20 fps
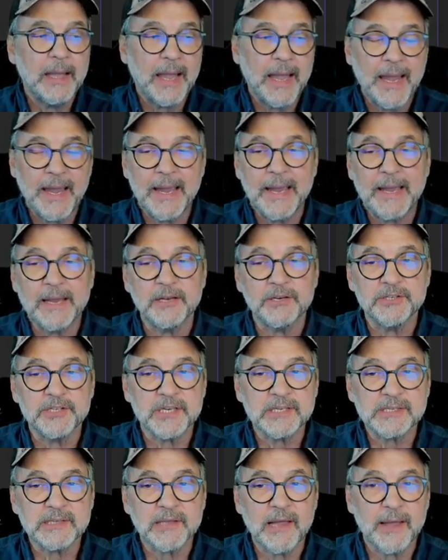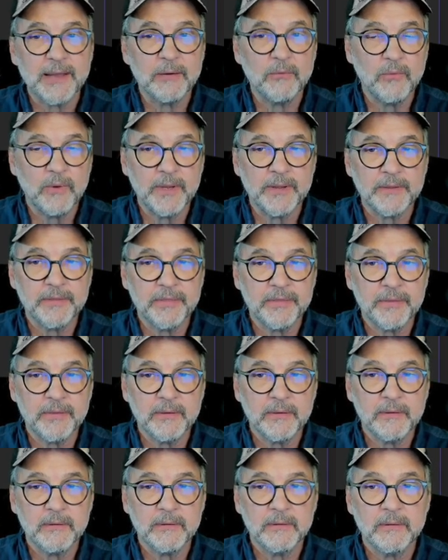And just like with
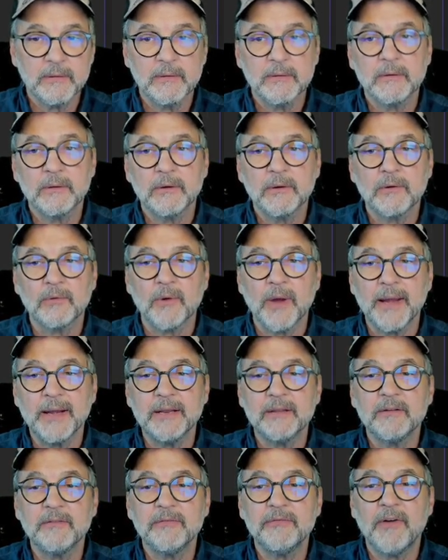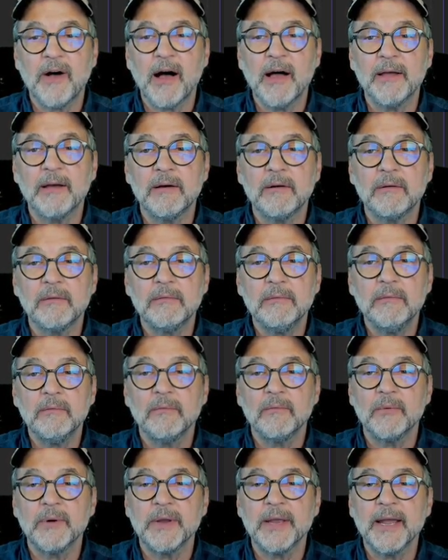creating the file,
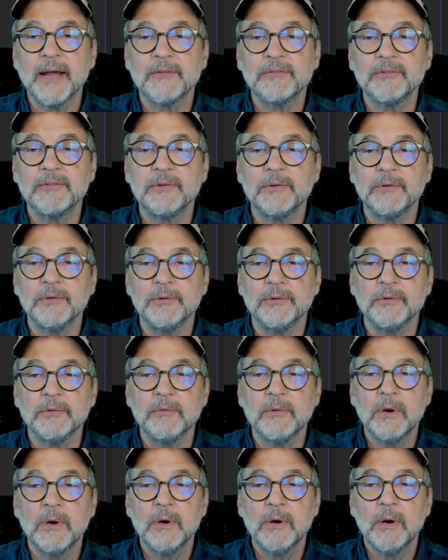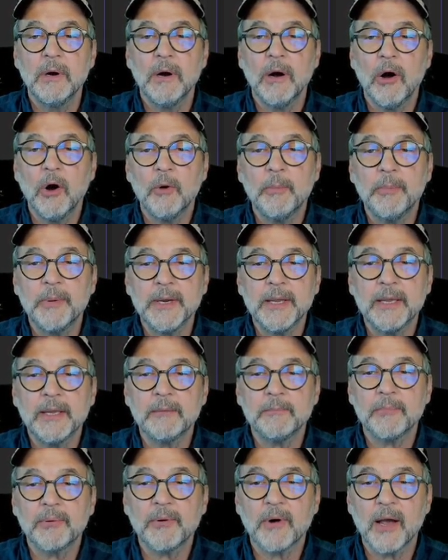we have to open
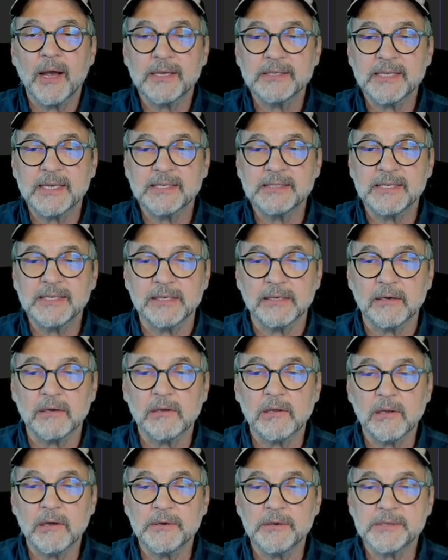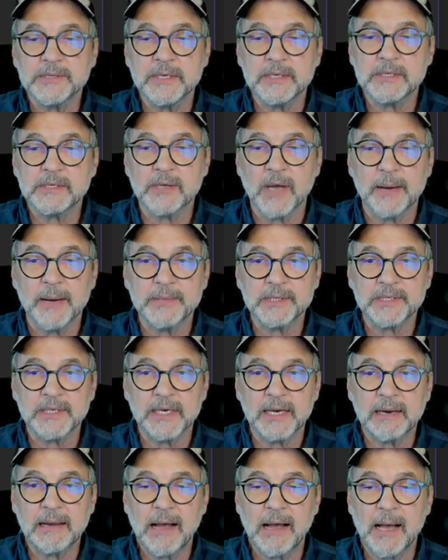it, process it, and close it. So I'm just
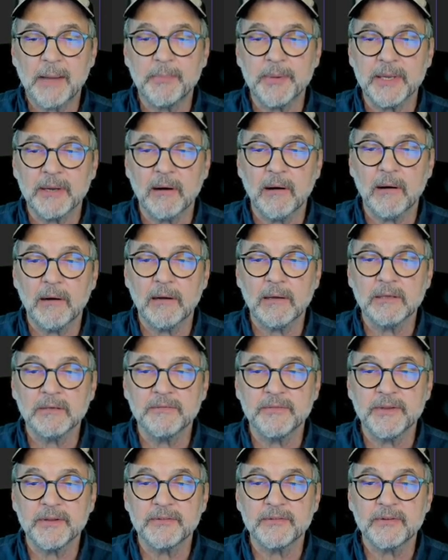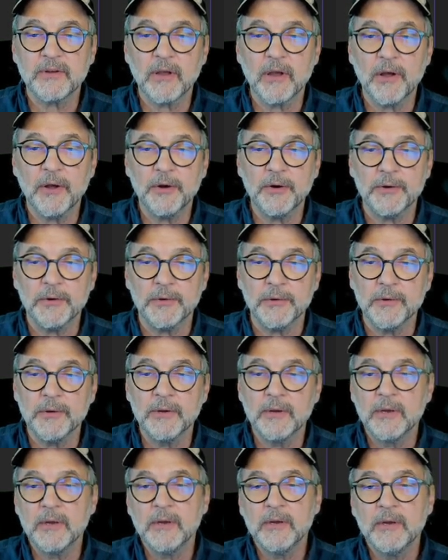going to copy all of this code
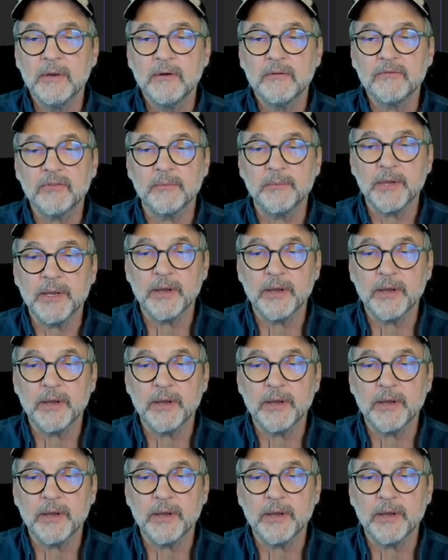from the